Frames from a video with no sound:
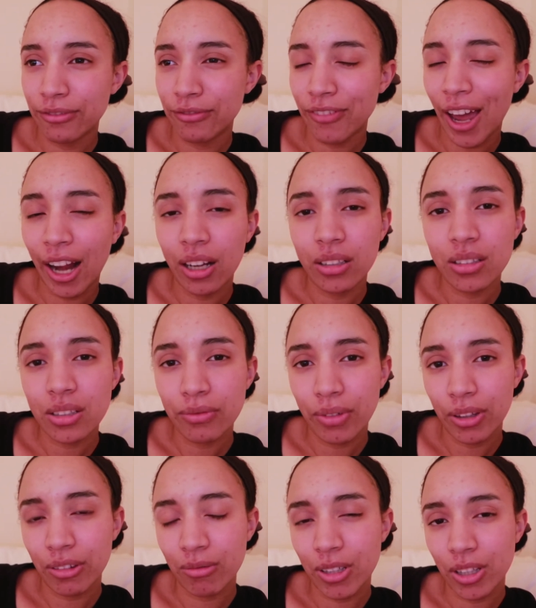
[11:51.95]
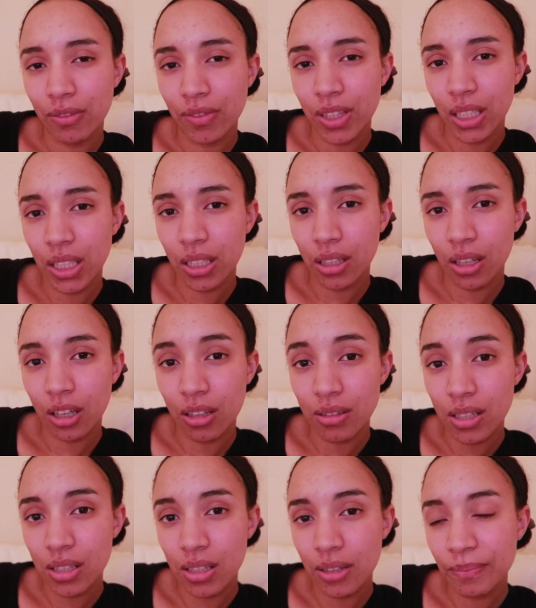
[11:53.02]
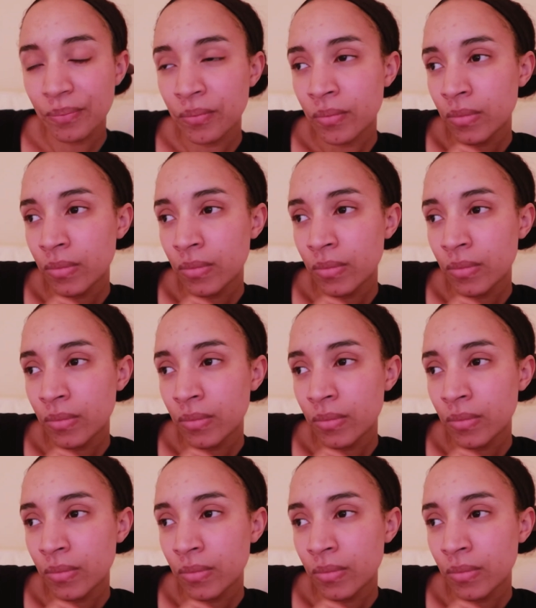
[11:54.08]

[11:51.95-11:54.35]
violent with one of the counselor,